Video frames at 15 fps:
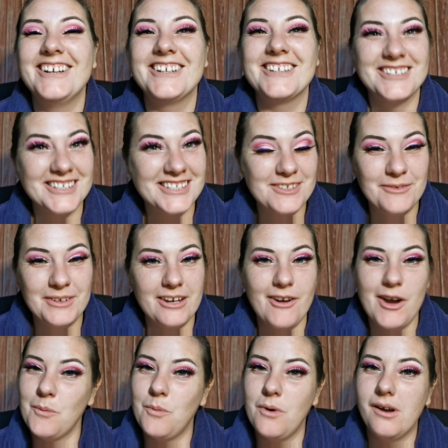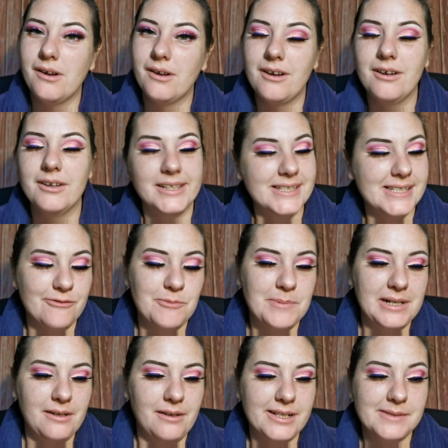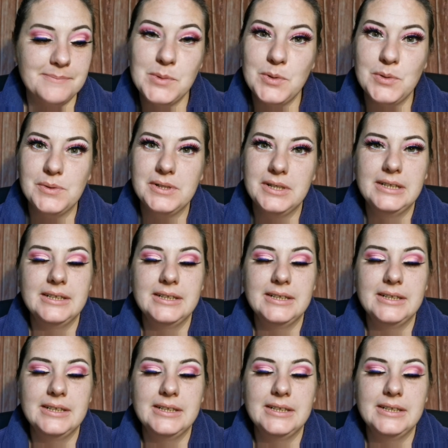Just to figure out what colours everybody likes more.